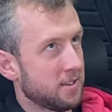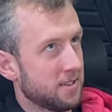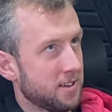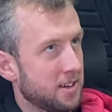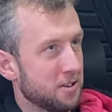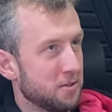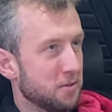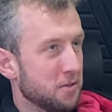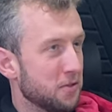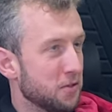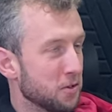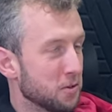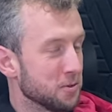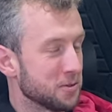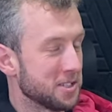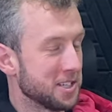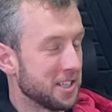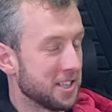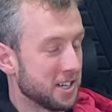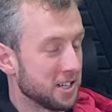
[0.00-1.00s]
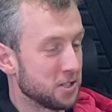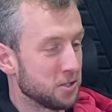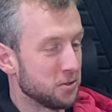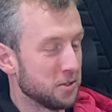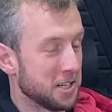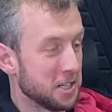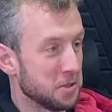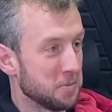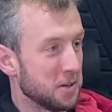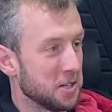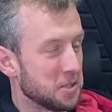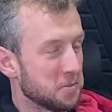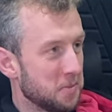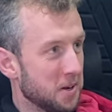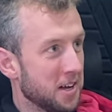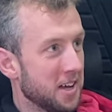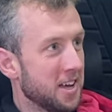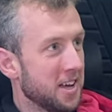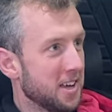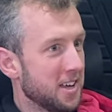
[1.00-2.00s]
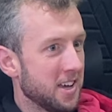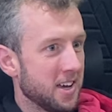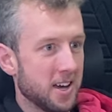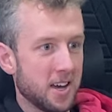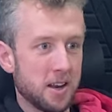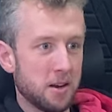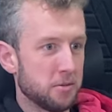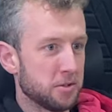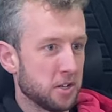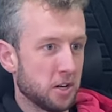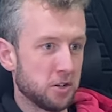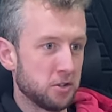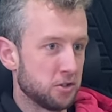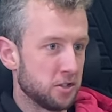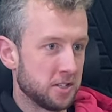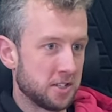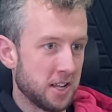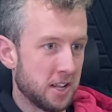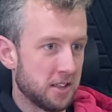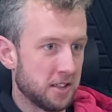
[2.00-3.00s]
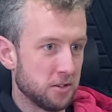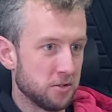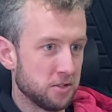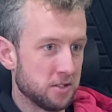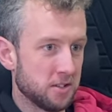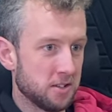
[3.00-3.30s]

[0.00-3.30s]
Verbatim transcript: I know what folk will say, there is no nice bits, but yeah, and it was 110,000.